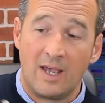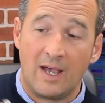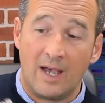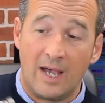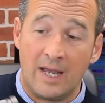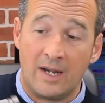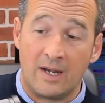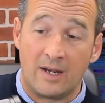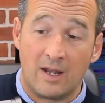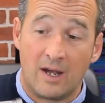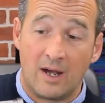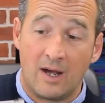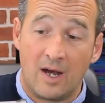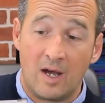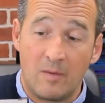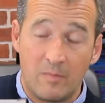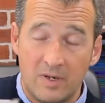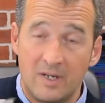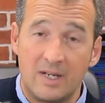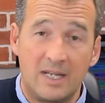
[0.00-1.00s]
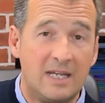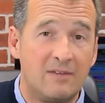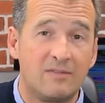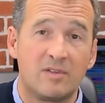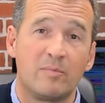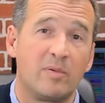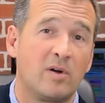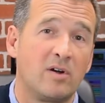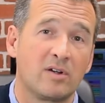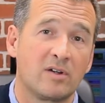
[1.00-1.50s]
And I believe
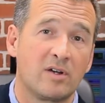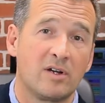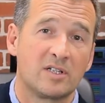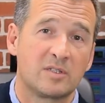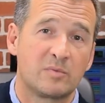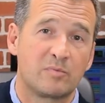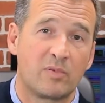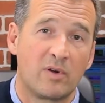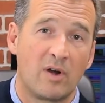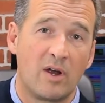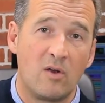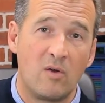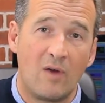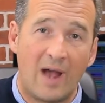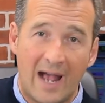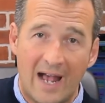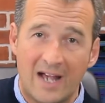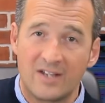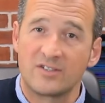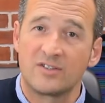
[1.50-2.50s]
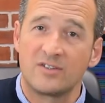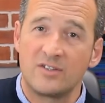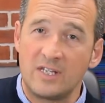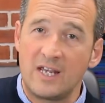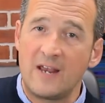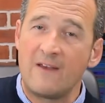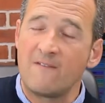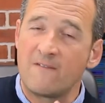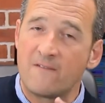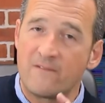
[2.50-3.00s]
the PODCAST Pro has
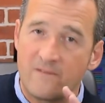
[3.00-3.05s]
the